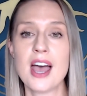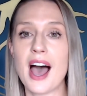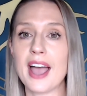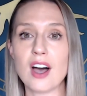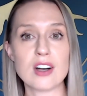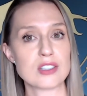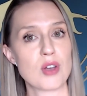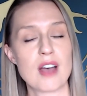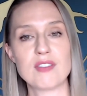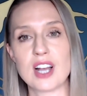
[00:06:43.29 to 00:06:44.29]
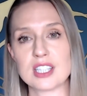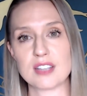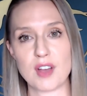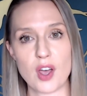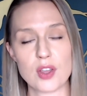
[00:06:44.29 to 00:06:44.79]
I also have lots of
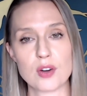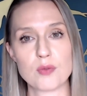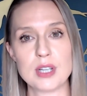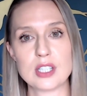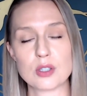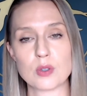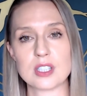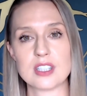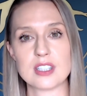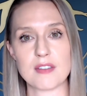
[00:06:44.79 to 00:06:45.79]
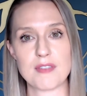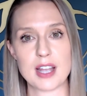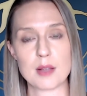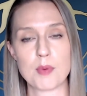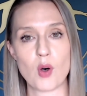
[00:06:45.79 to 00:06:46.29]
other resources
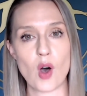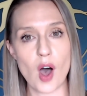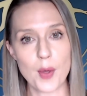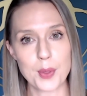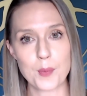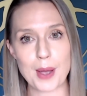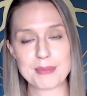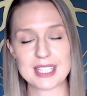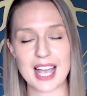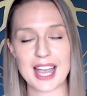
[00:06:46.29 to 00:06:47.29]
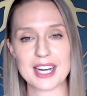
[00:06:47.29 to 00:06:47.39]
available on the website.